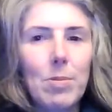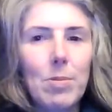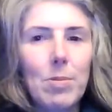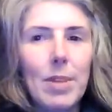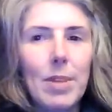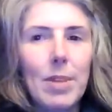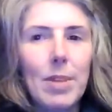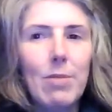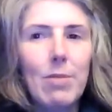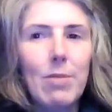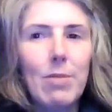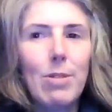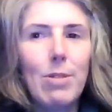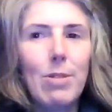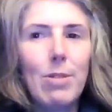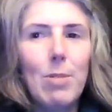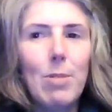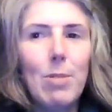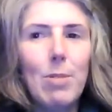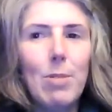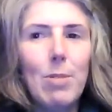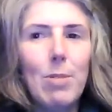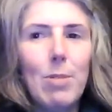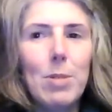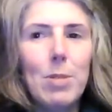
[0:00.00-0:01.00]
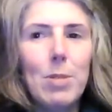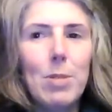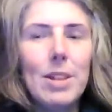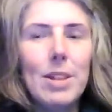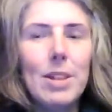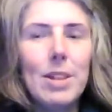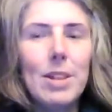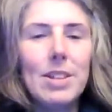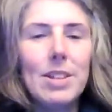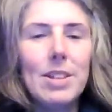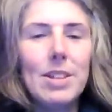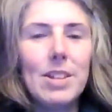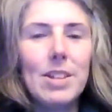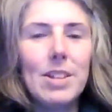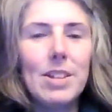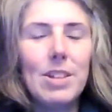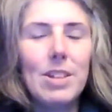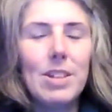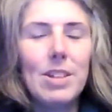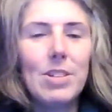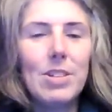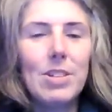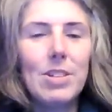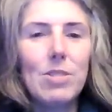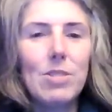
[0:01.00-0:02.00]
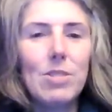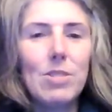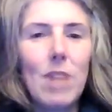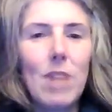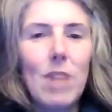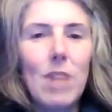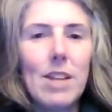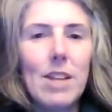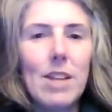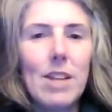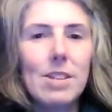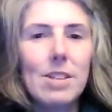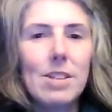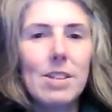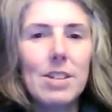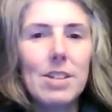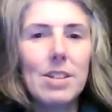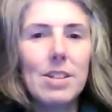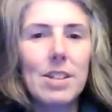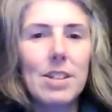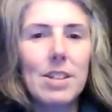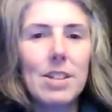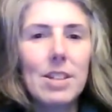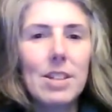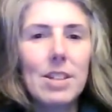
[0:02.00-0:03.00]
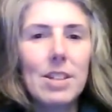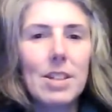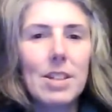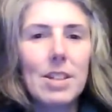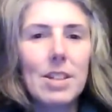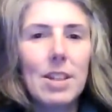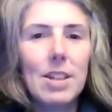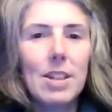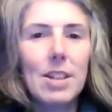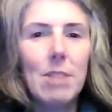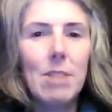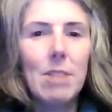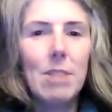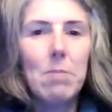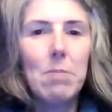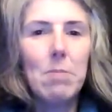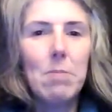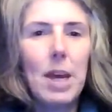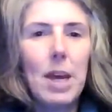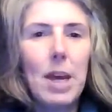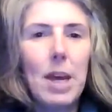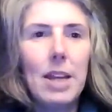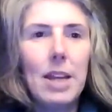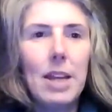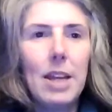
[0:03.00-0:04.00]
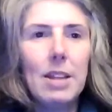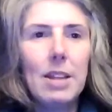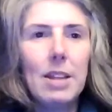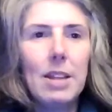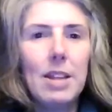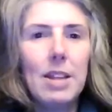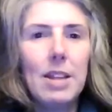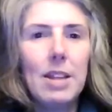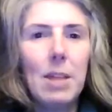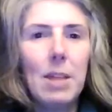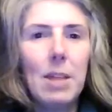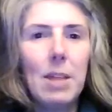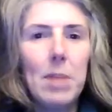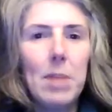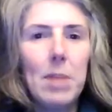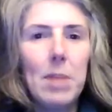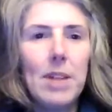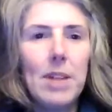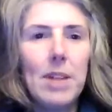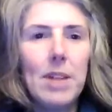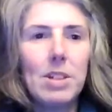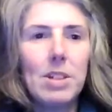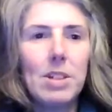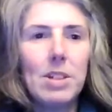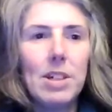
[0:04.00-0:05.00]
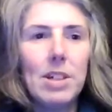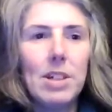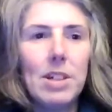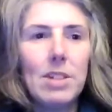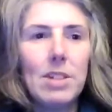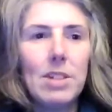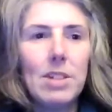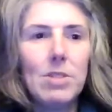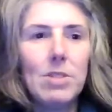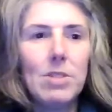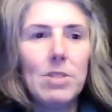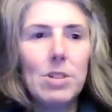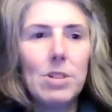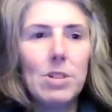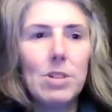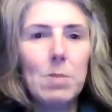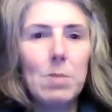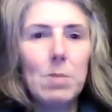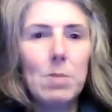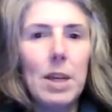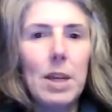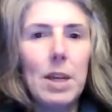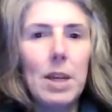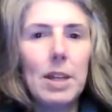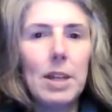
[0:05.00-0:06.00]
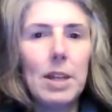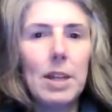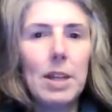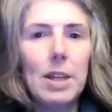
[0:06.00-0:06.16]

And for a moment, you just rest and bathe in that pleasure of just being.